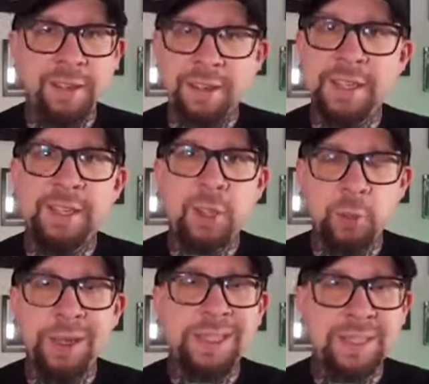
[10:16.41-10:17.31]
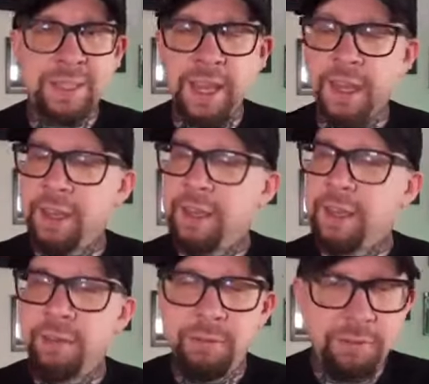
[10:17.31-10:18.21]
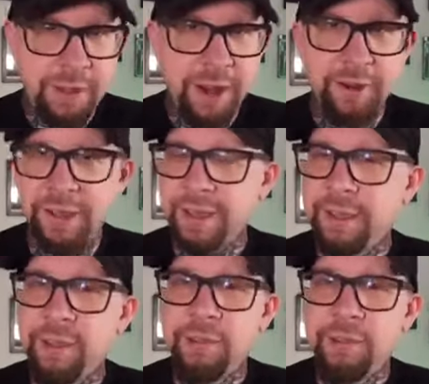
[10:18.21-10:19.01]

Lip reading: this KWIT Stick very,